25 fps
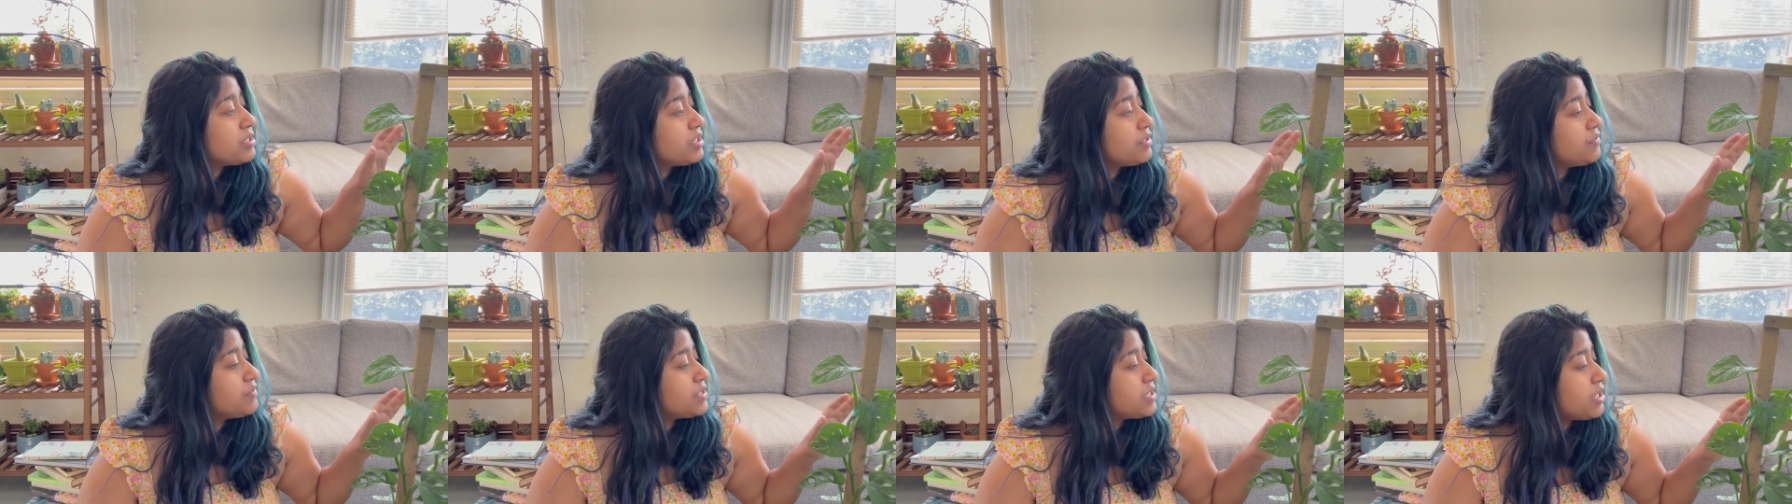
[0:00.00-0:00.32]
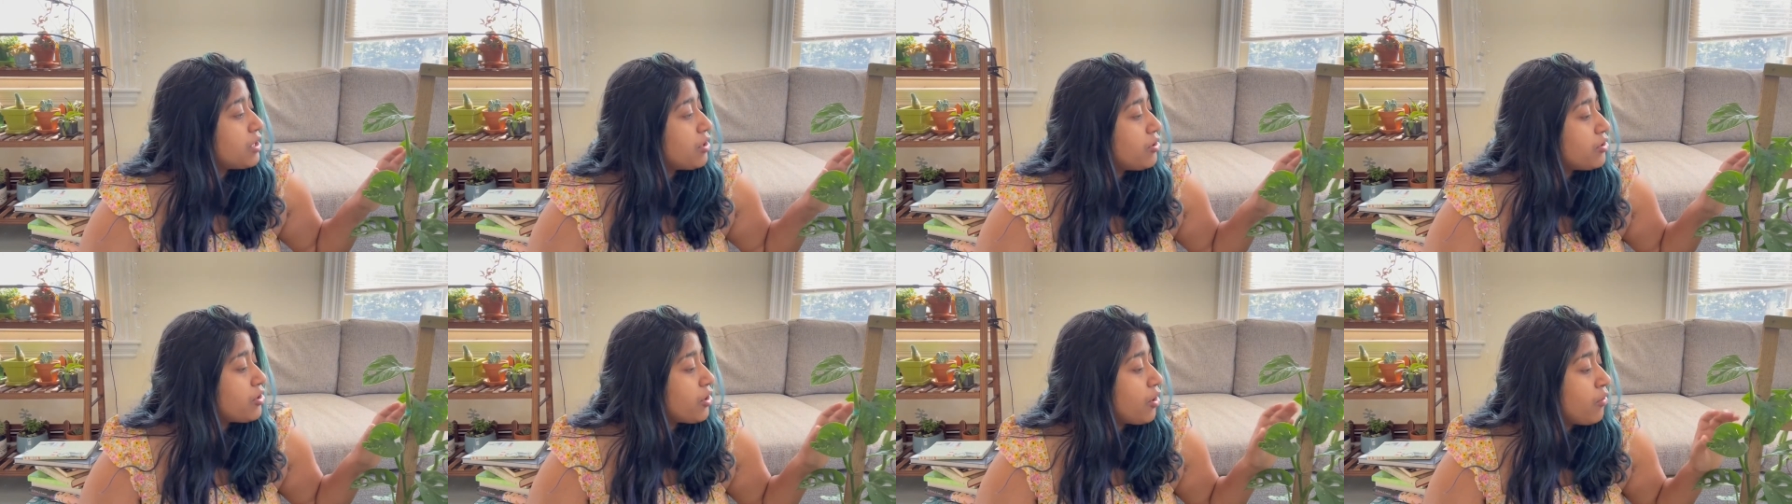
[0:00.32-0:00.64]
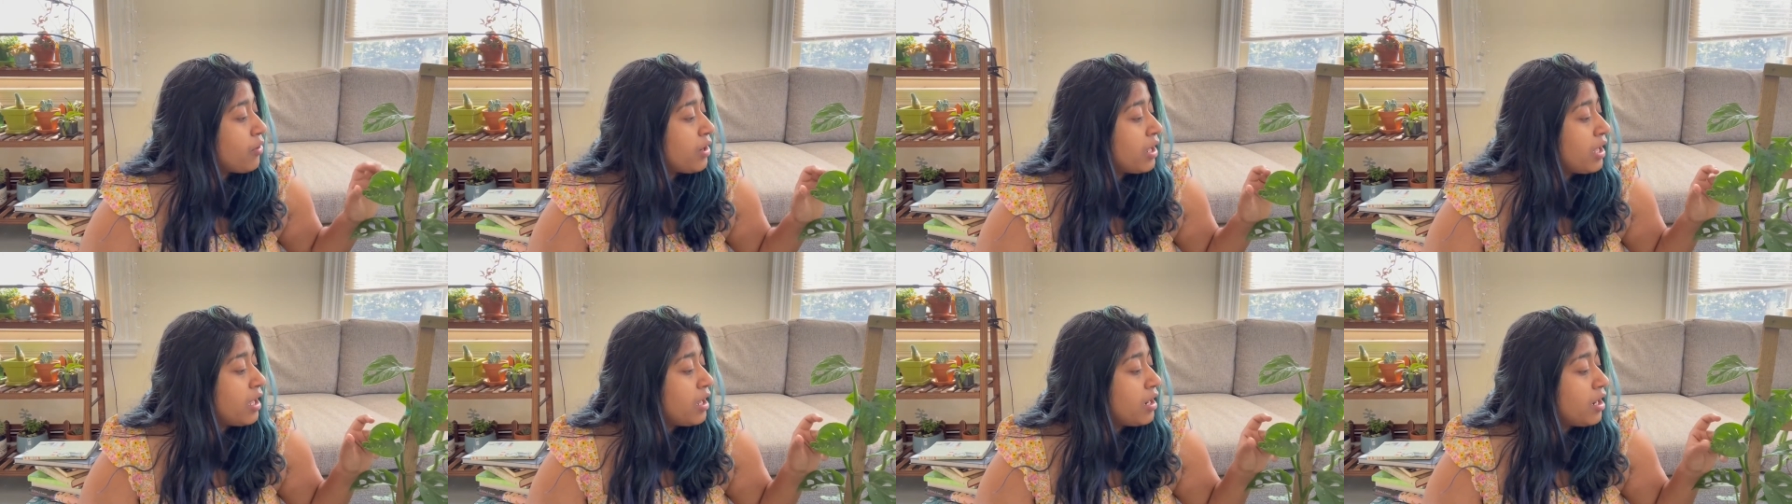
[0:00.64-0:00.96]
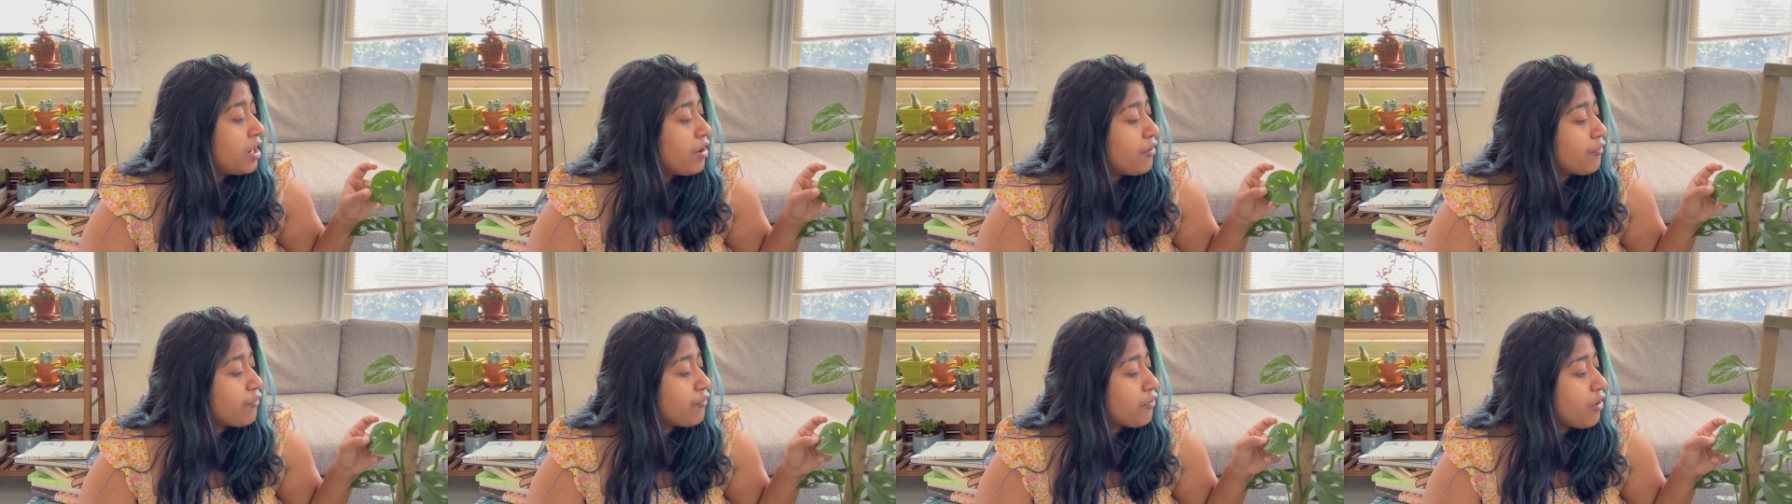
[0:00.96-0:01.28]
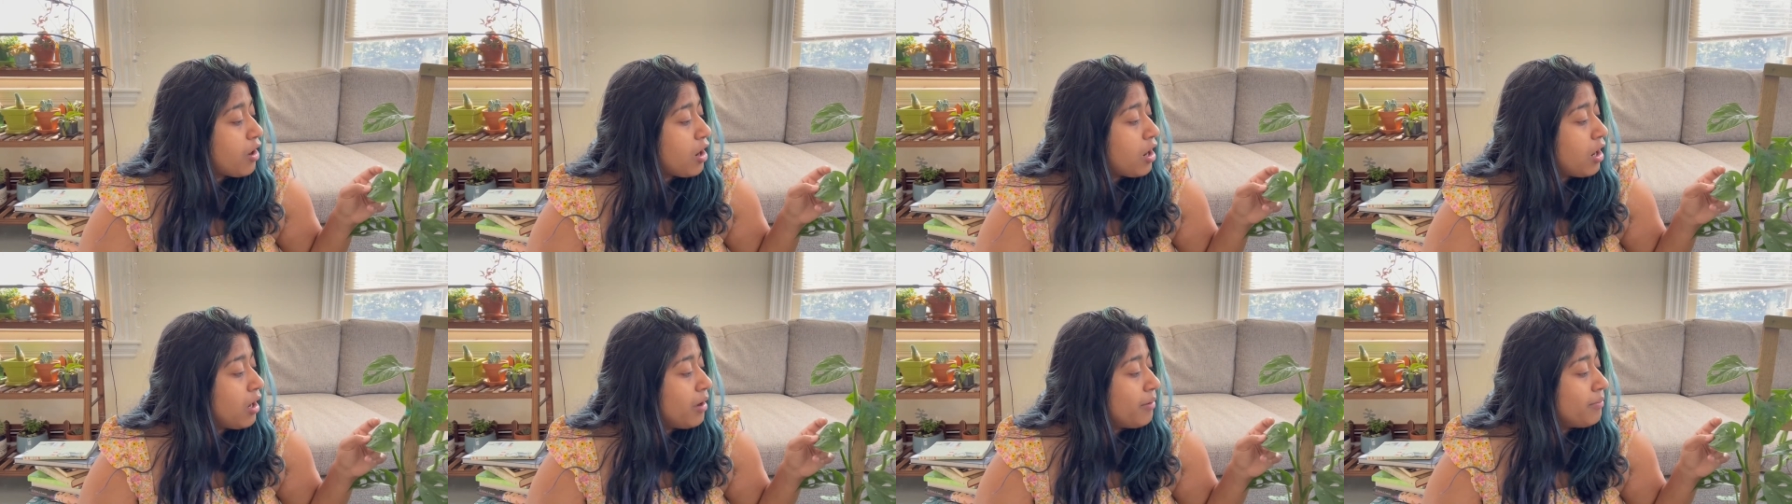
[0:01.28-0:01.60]
of serotonin
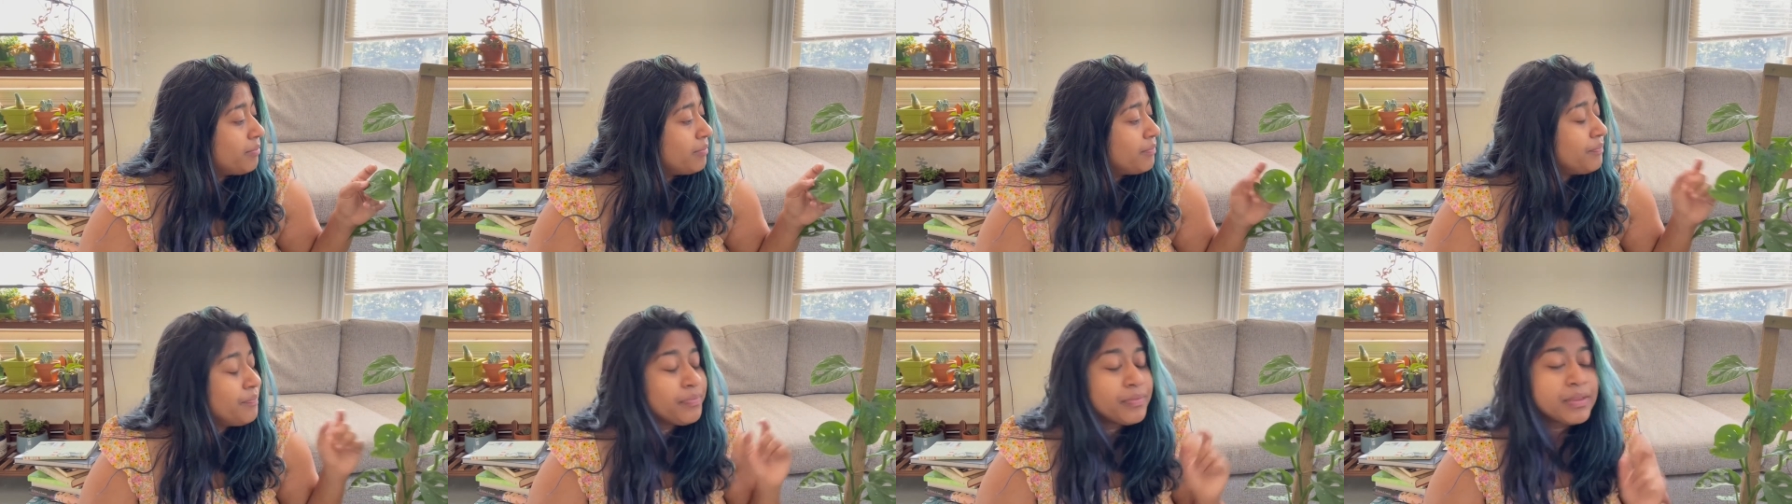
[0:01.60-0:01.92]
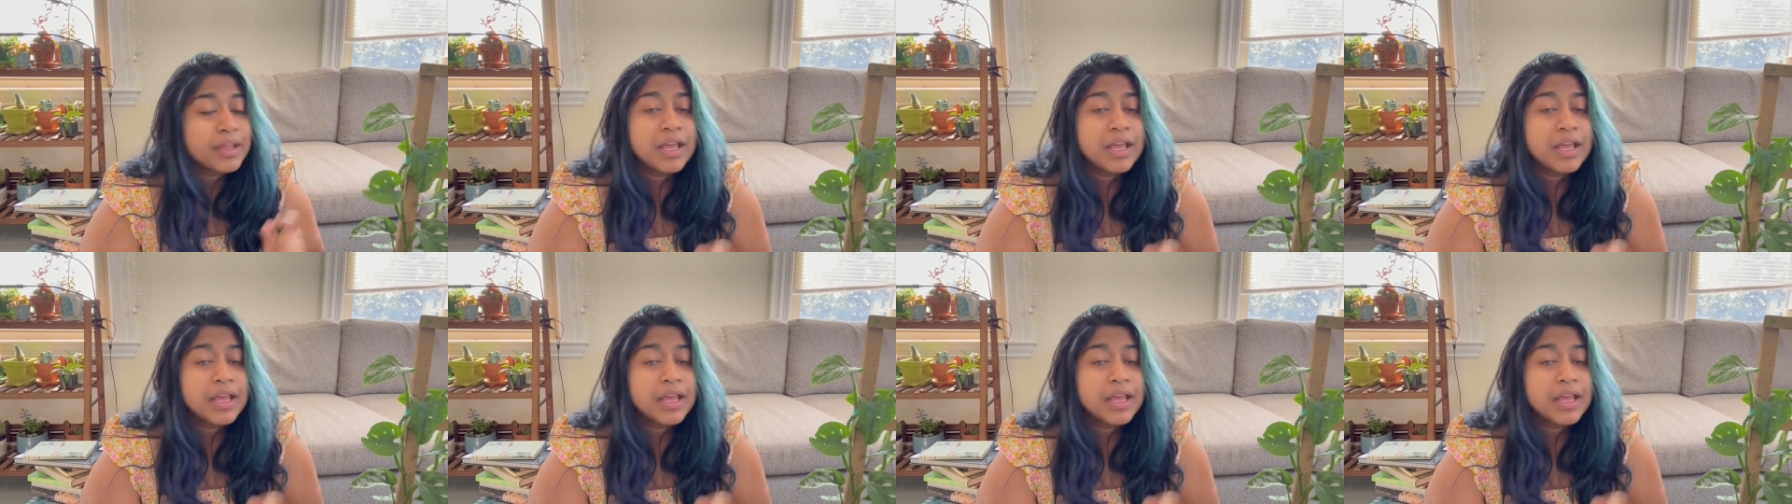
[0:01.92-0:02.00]
from